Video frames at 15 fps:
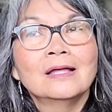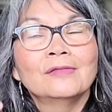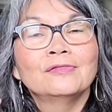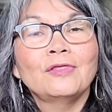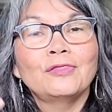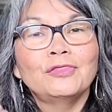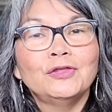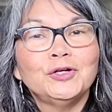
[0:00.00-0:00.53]

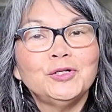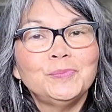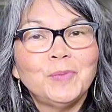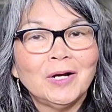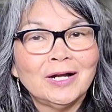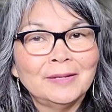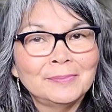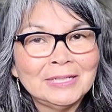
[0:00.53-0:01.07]
The third
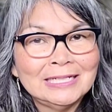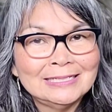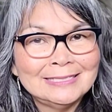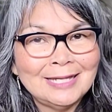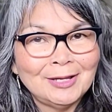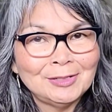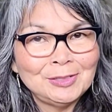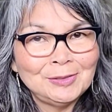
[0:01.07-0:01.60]
part I'm going to
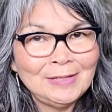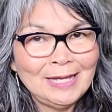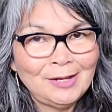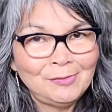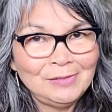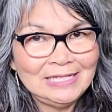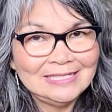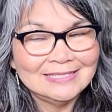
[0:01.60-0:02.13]
tell you
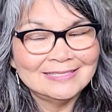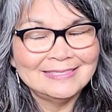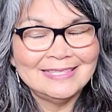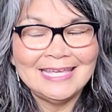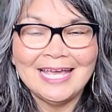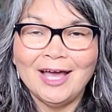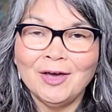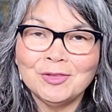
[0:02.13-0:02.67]
now is
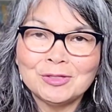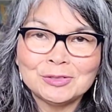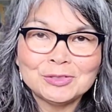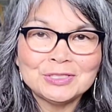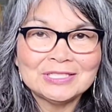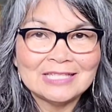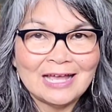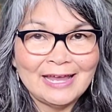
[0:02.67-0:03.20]
the other
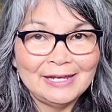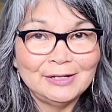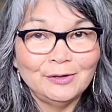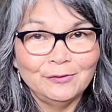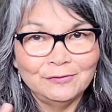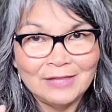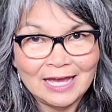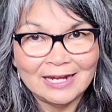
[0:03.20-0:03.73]
side
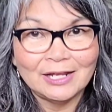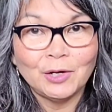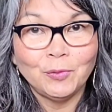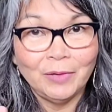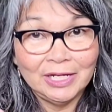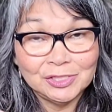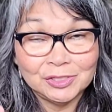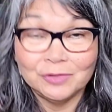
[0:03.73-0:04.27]
of that
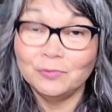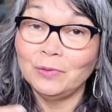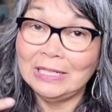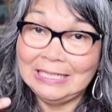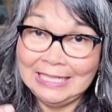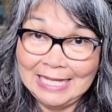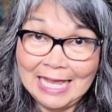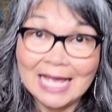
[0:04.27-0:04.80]
equation when
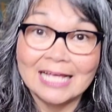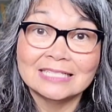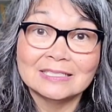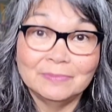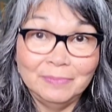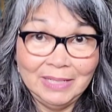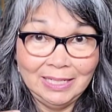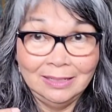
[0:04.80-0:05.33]
he
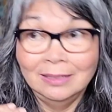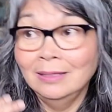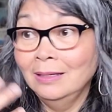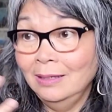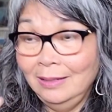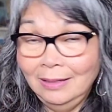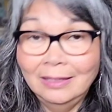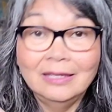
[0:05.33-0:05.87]
asked me
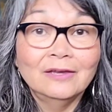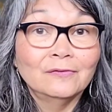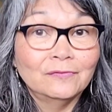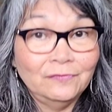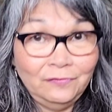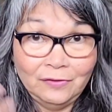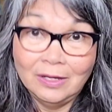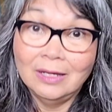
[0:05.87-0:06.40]

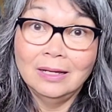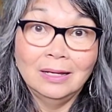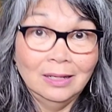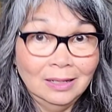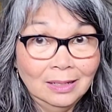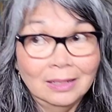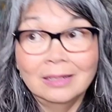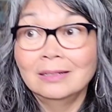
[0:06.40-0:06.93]
if
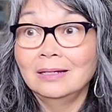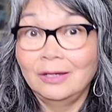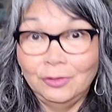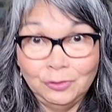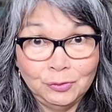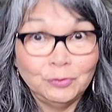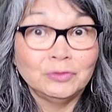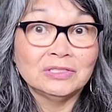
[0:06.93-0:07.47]
I
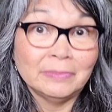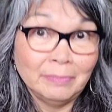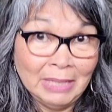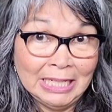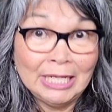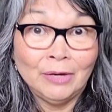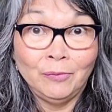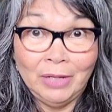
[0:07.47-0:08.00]
threw some
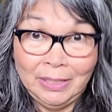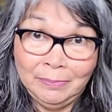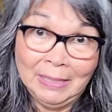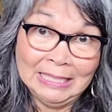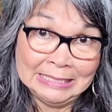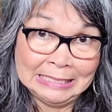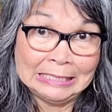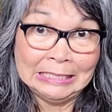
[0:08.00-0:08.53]
money away,
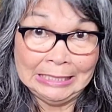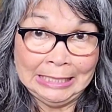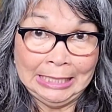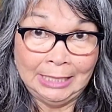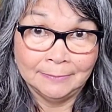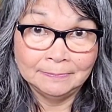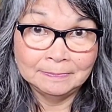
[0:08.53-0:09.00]
basically.